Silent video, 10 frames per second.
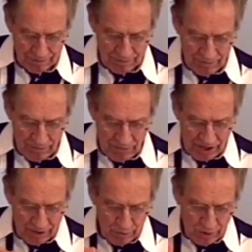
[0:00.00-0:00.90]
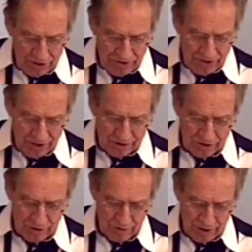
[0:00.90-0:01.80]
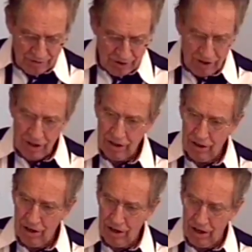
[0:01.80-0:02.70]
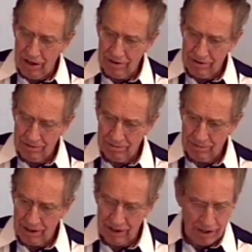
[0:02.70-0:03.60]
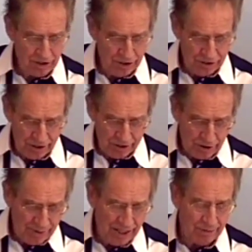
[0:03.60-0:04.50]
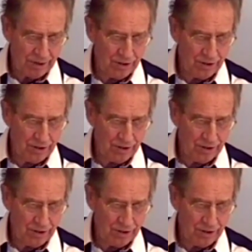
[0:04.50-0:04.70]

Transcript: that what things soever the law, now that's the Ten Commandments,